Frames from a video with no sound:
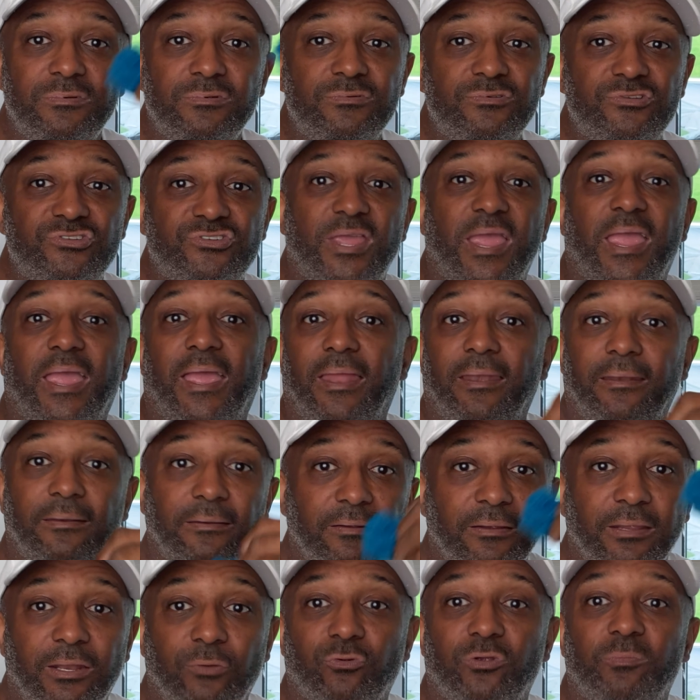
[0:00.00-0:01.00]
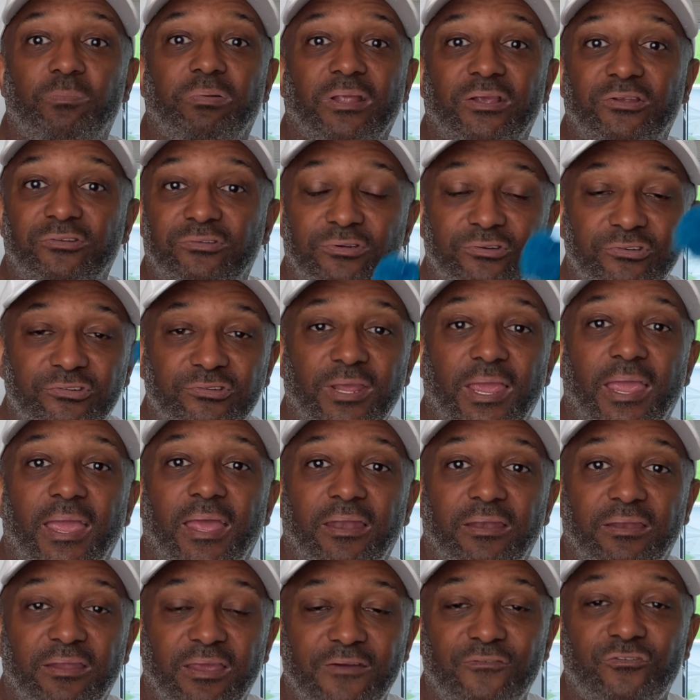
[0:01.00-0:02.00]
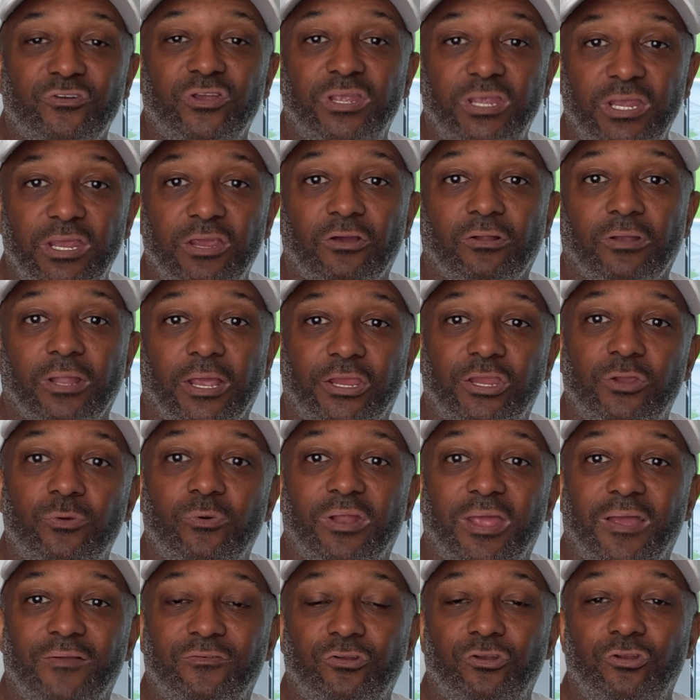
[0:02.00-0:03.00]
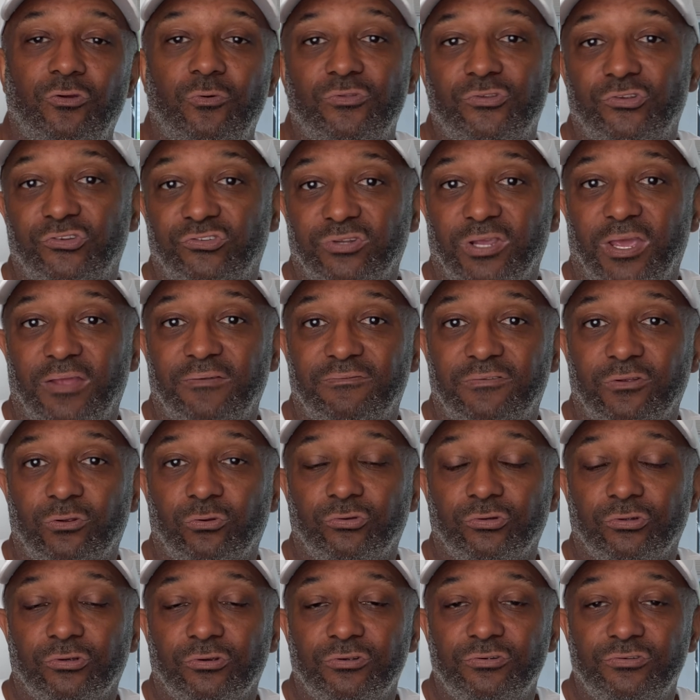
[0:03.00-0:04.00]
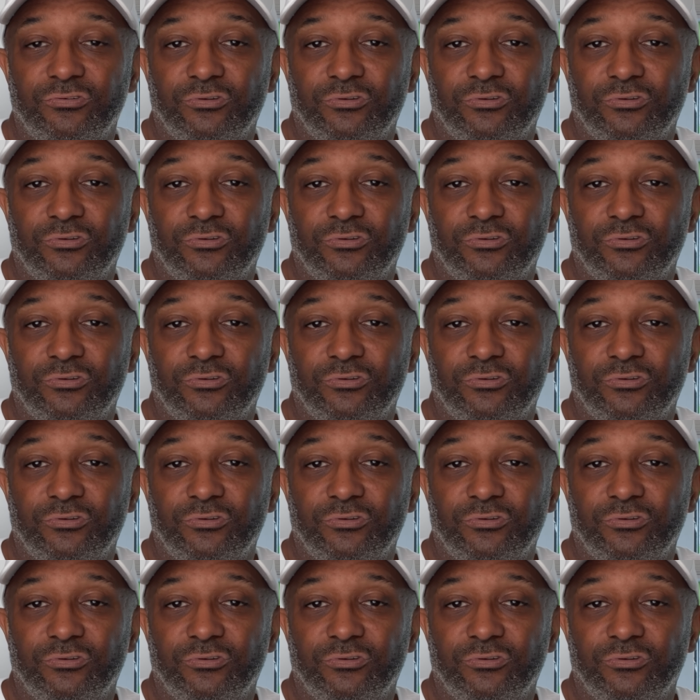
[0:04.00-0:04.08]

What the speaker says: sand and replacing sand every year like you would have to do with a sand filter.